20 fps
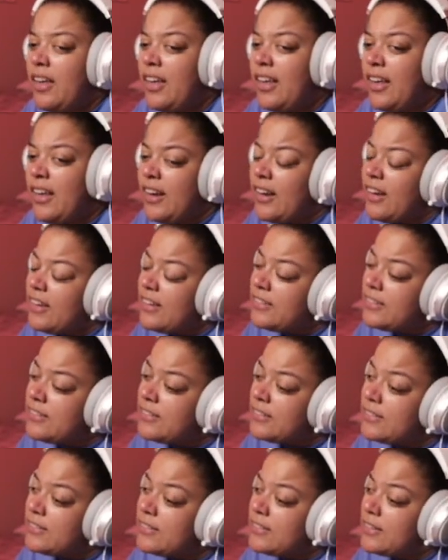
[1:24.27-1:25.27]

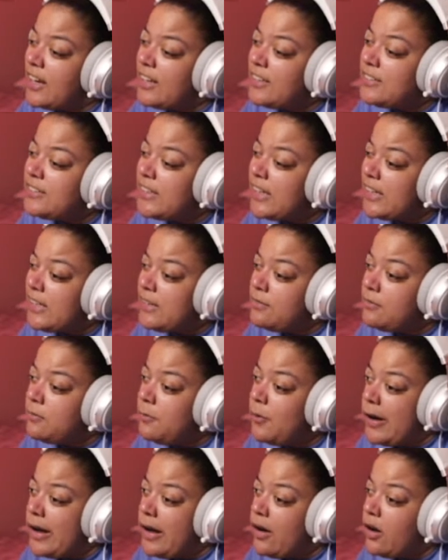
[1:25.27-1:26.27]
in
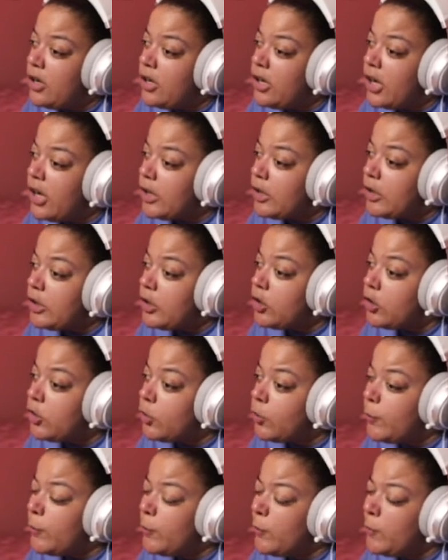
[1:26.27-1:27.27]
tinfoil
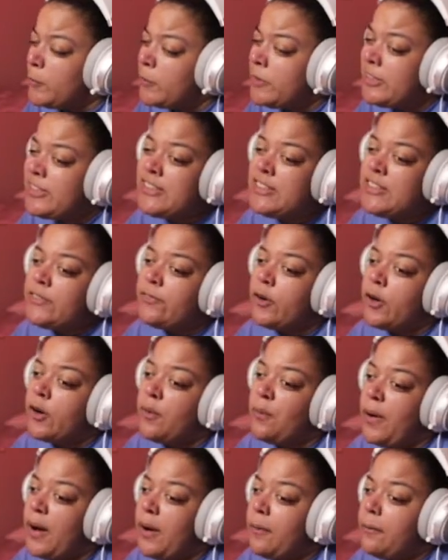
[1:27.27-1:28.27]
cocoons for
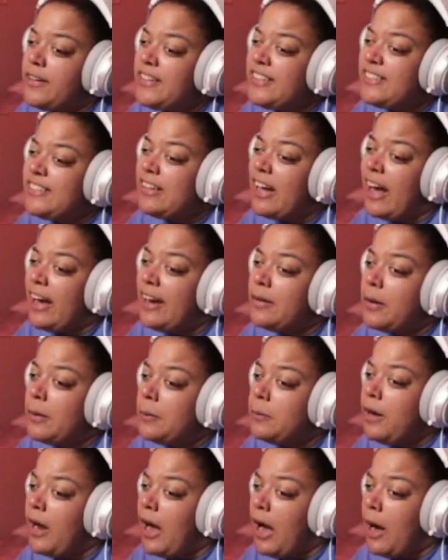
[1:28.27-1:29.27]
what reason I know
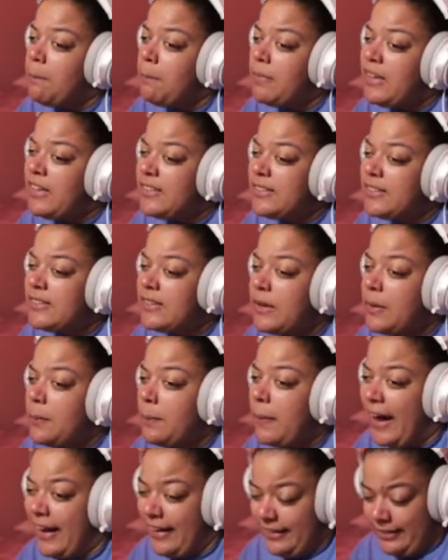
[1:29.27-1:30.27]
not, but it's a
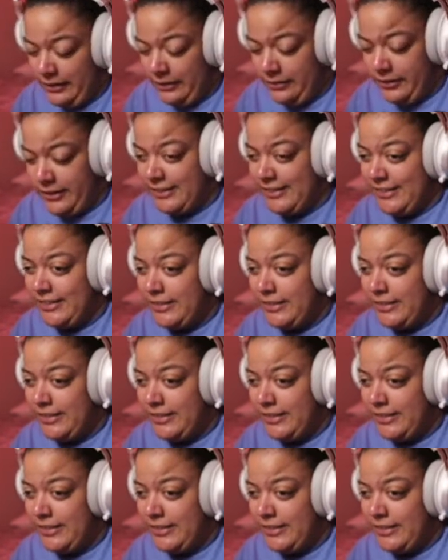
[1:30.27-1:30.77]
Leviathan reason,